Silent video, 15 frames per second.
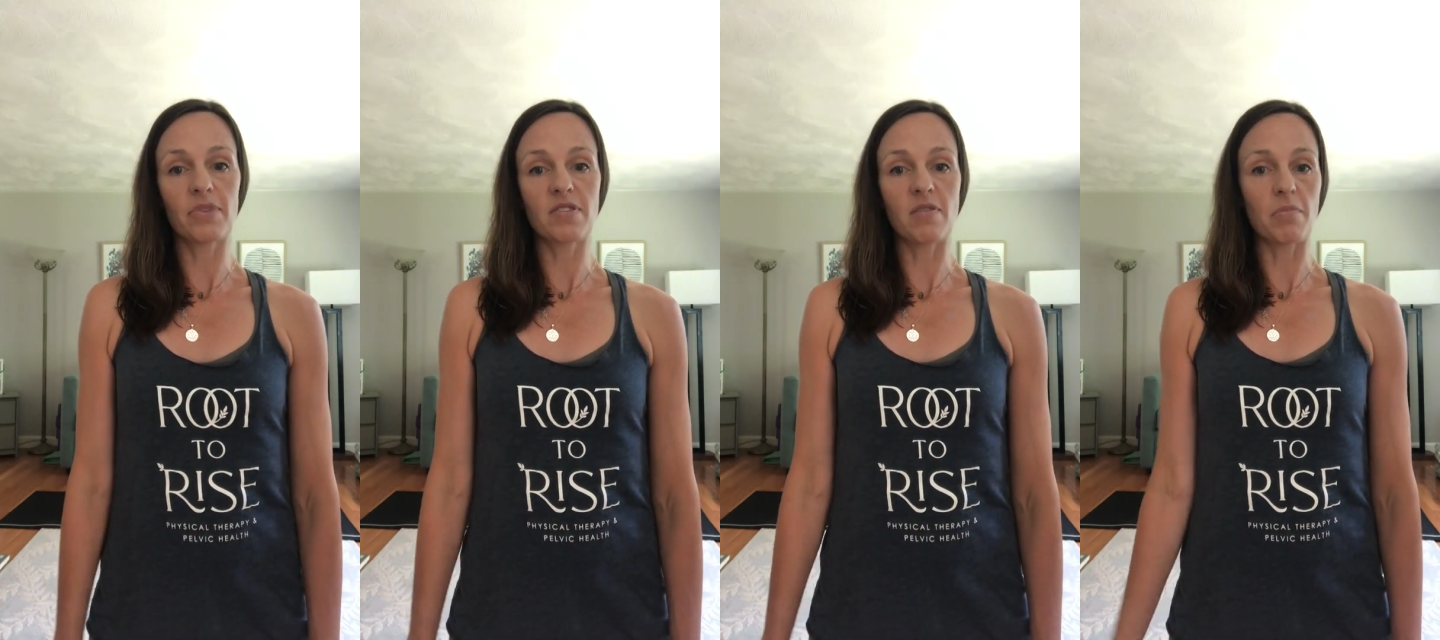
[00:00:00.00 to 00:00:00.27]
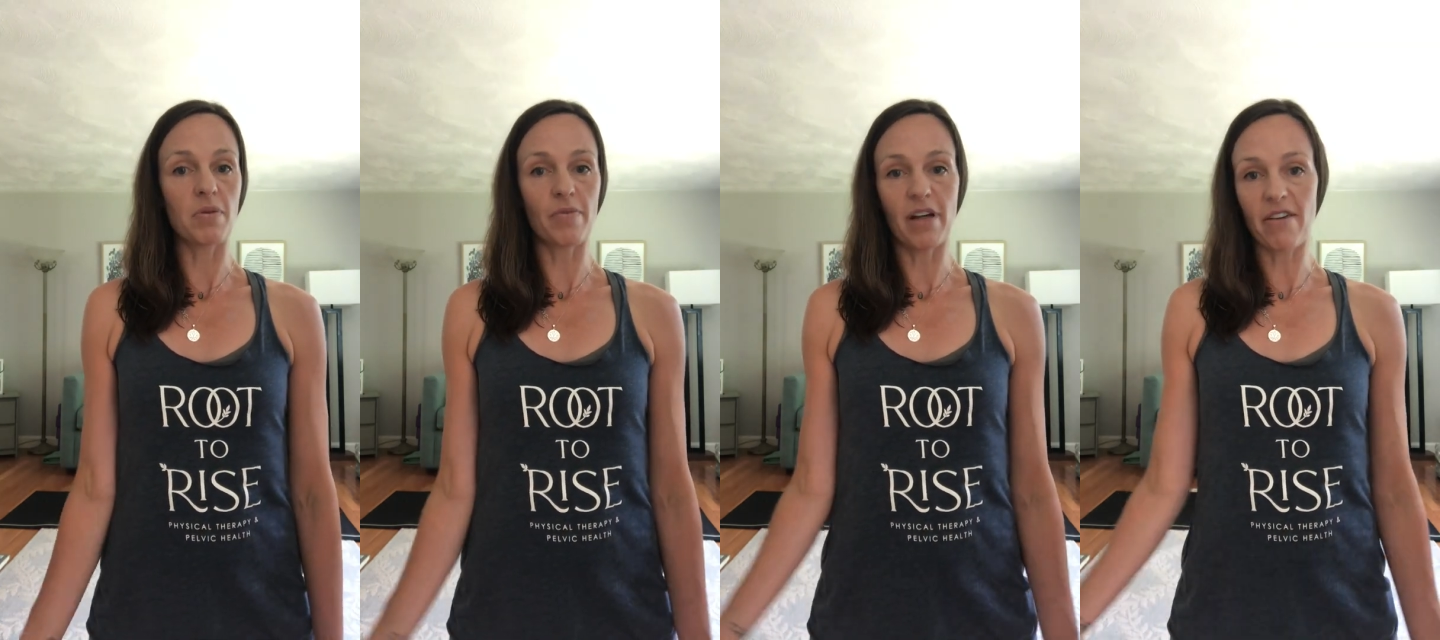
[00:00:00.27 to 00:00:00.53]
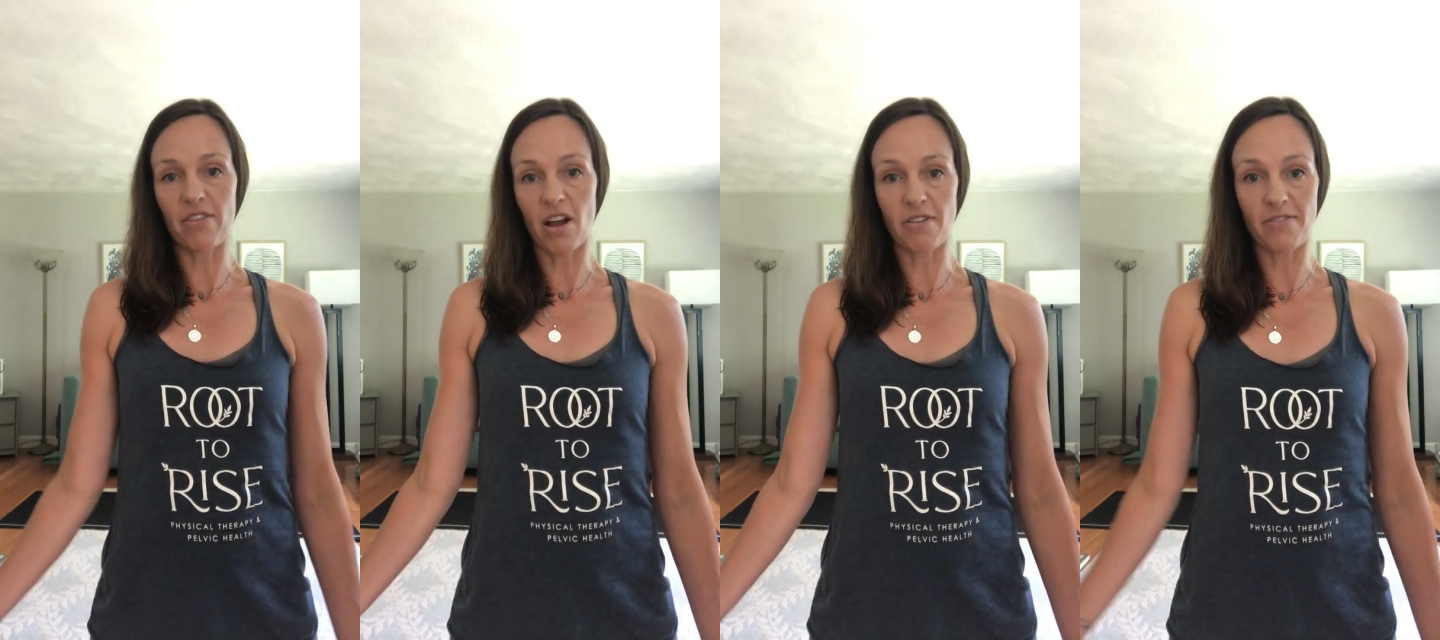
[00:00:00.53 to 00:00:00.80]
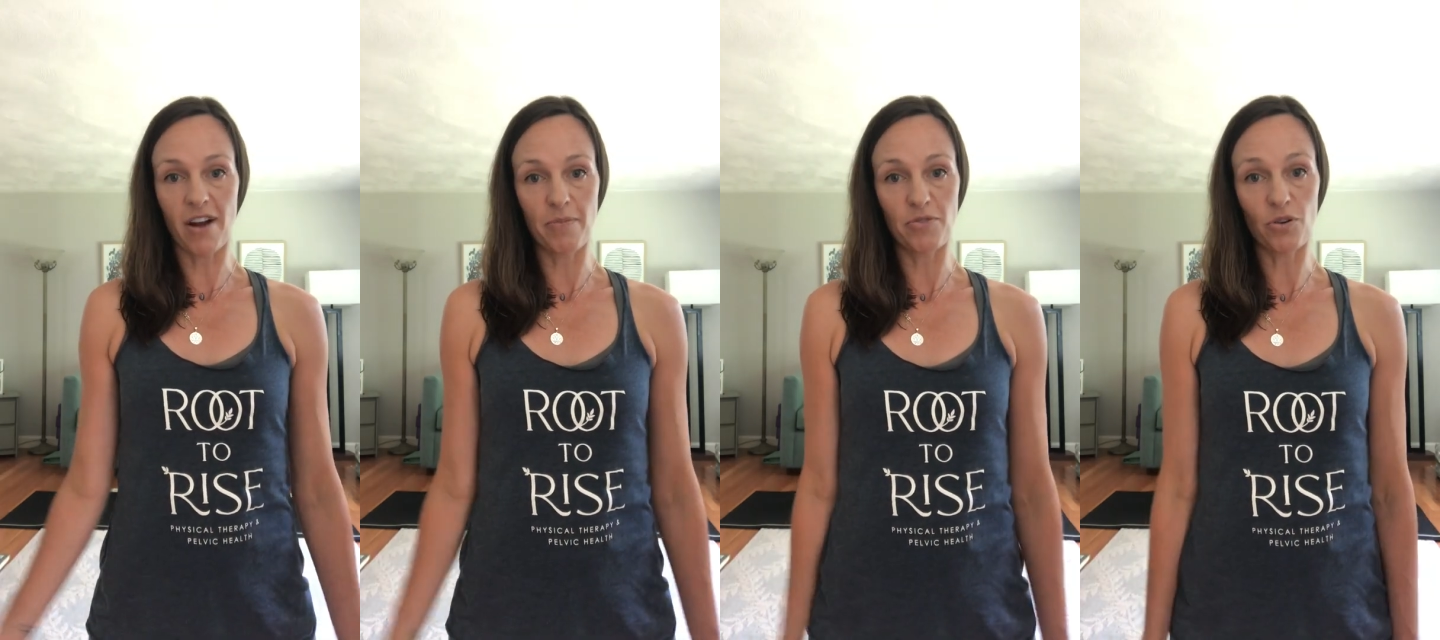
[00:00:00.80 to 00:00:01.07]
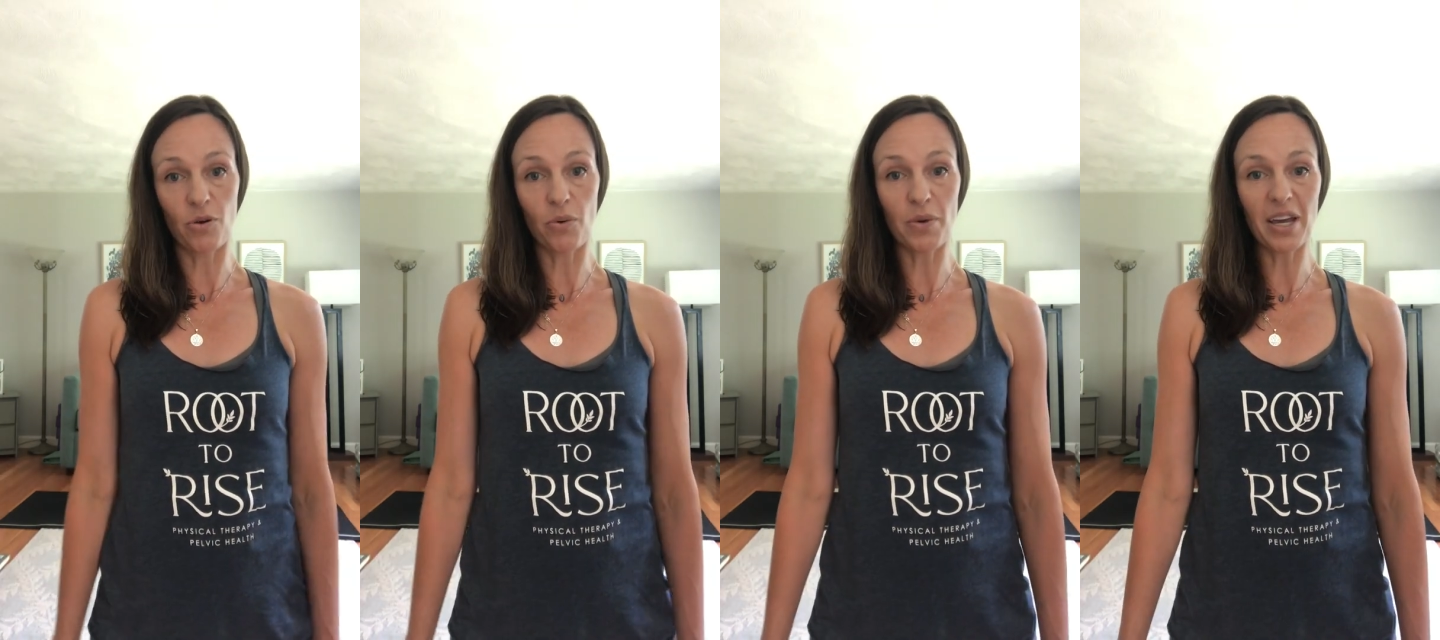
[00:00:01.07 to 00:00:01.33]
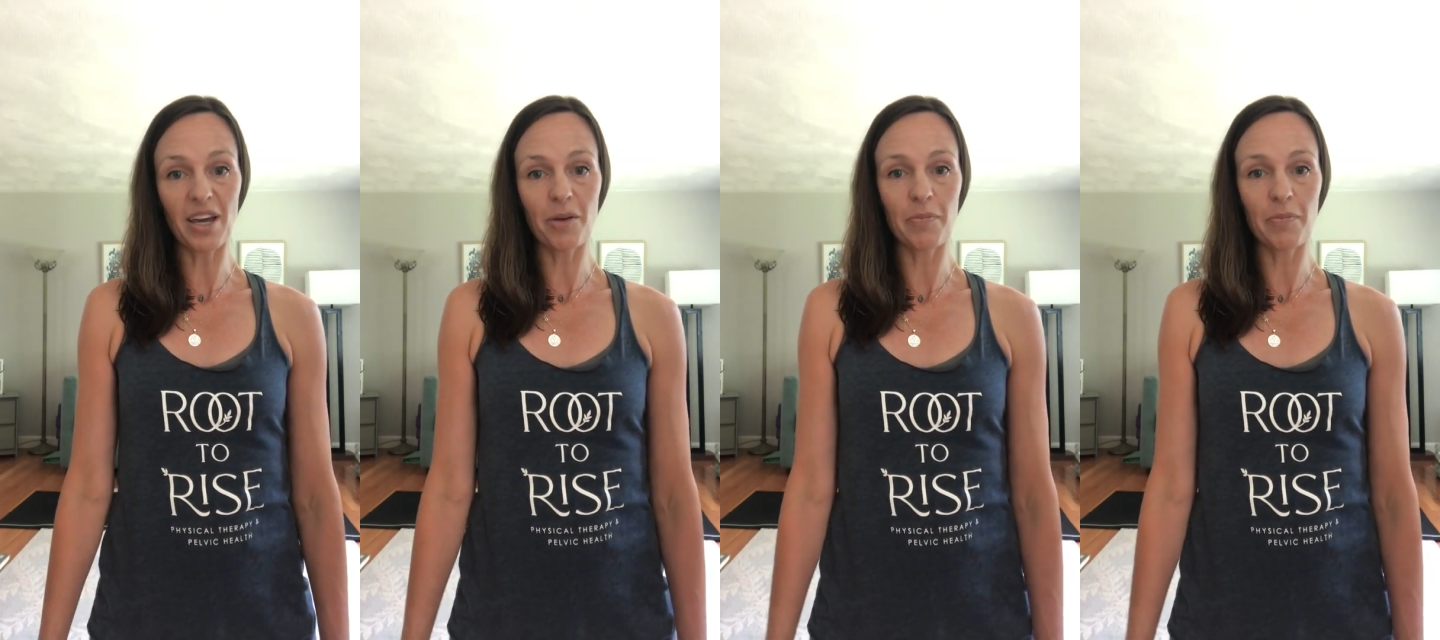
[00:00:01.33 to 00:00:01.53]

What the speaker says: Some people have it on for up to a week,